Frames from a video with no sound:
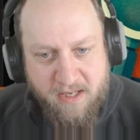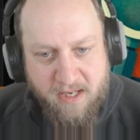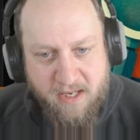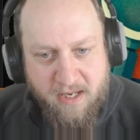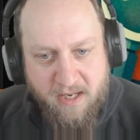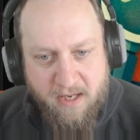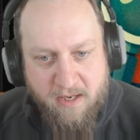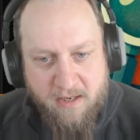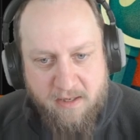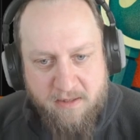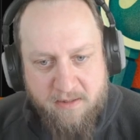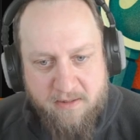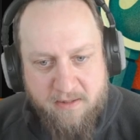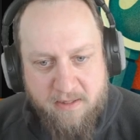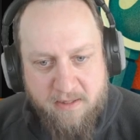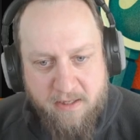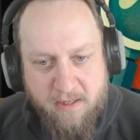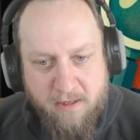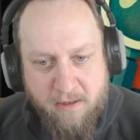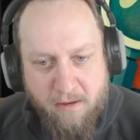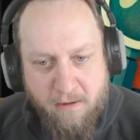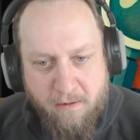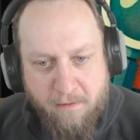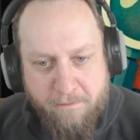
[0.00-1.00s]
In a
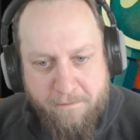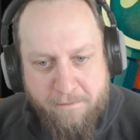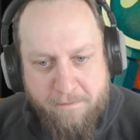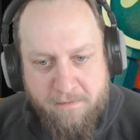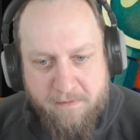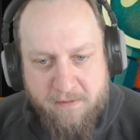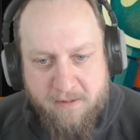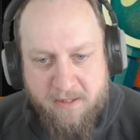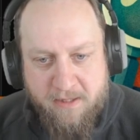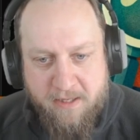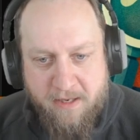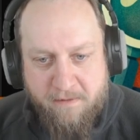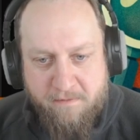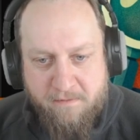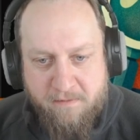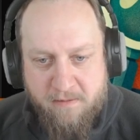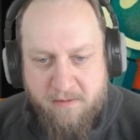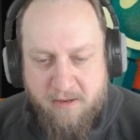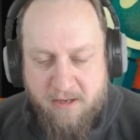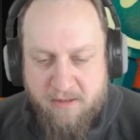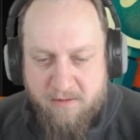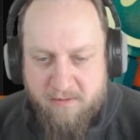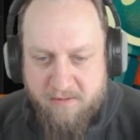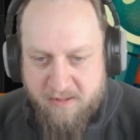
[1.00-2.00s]
sea of
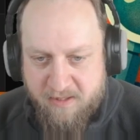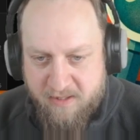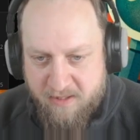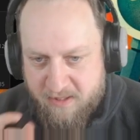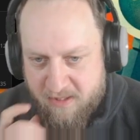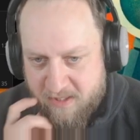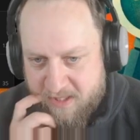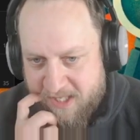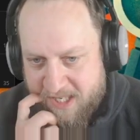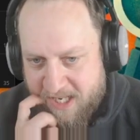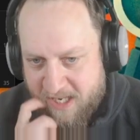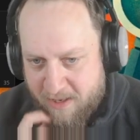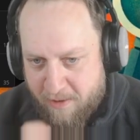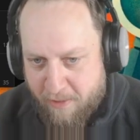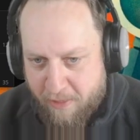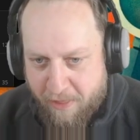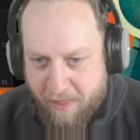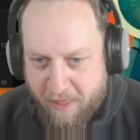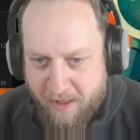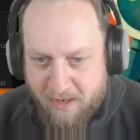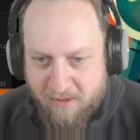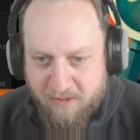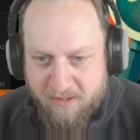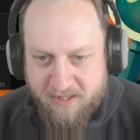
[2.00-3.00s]

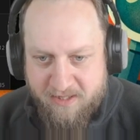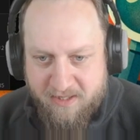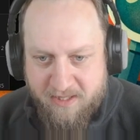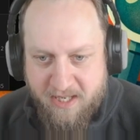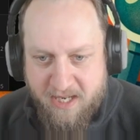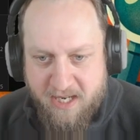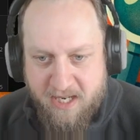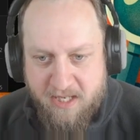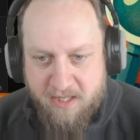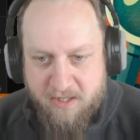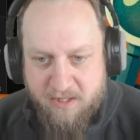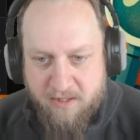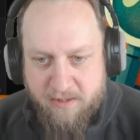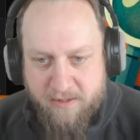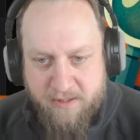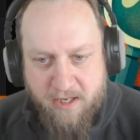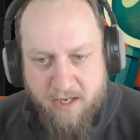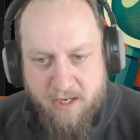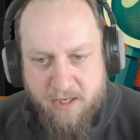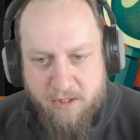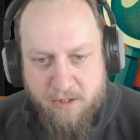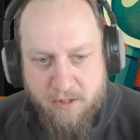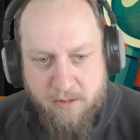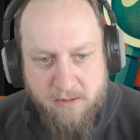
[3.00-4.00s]
710,000 agents,
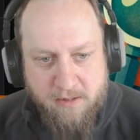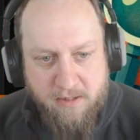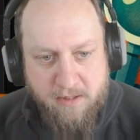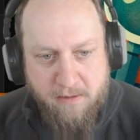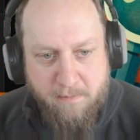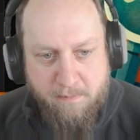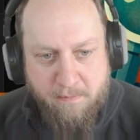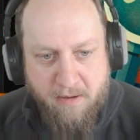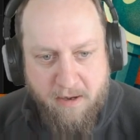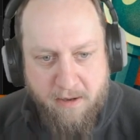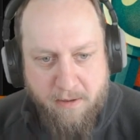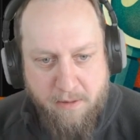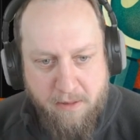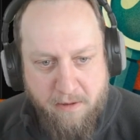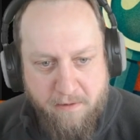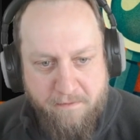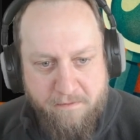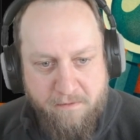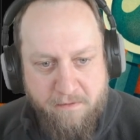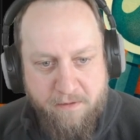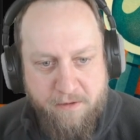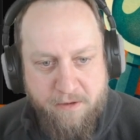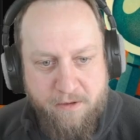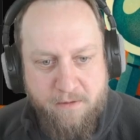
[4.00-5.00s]
I choose the path
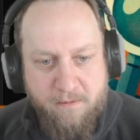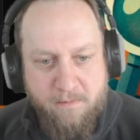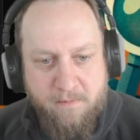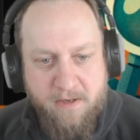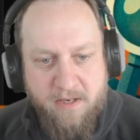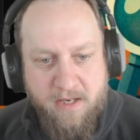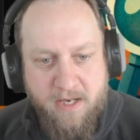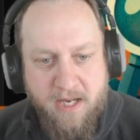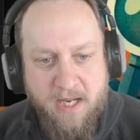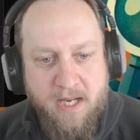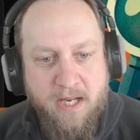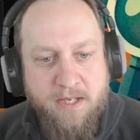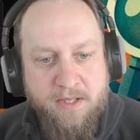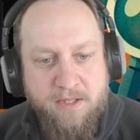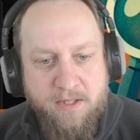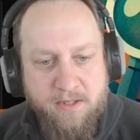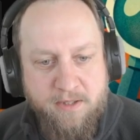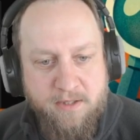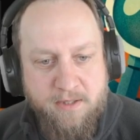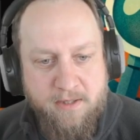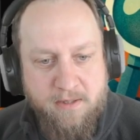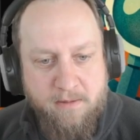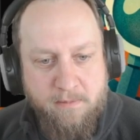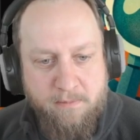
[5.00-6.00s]
of
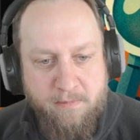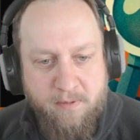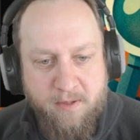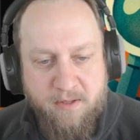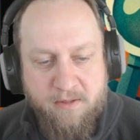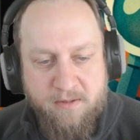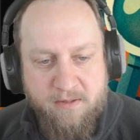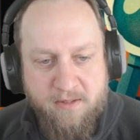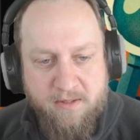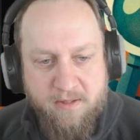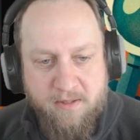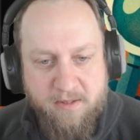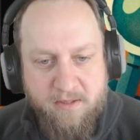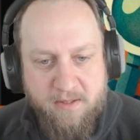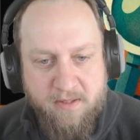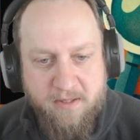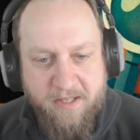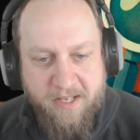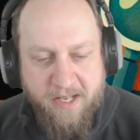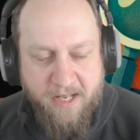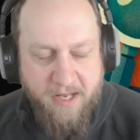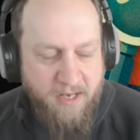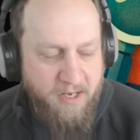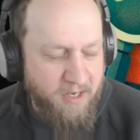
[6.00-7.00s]
human-agent symbiosis.
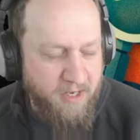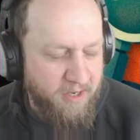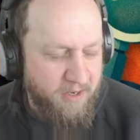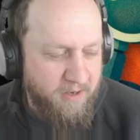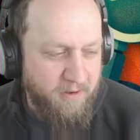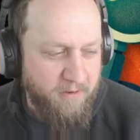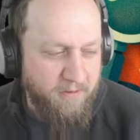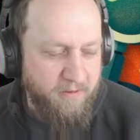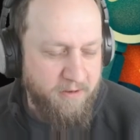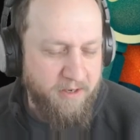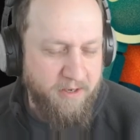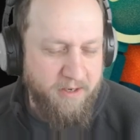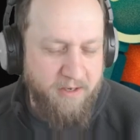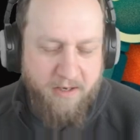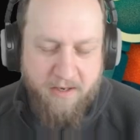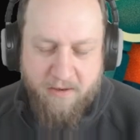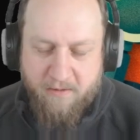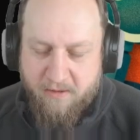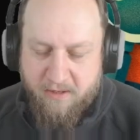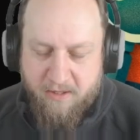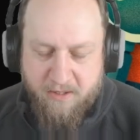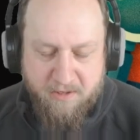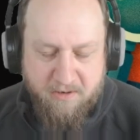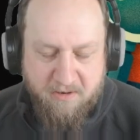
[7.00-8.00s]
Okay, now
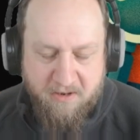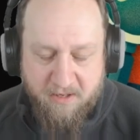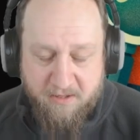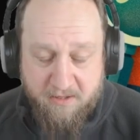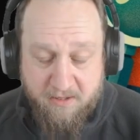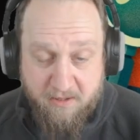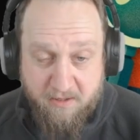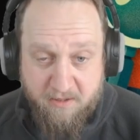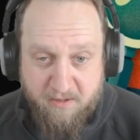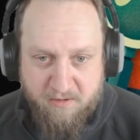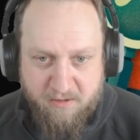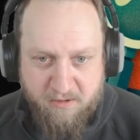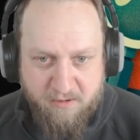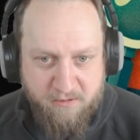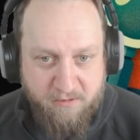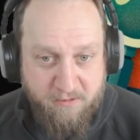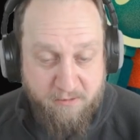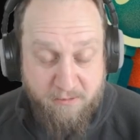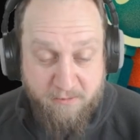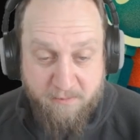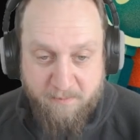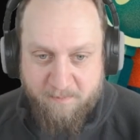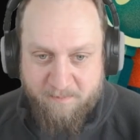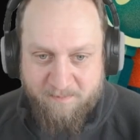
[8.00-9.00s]
it turns into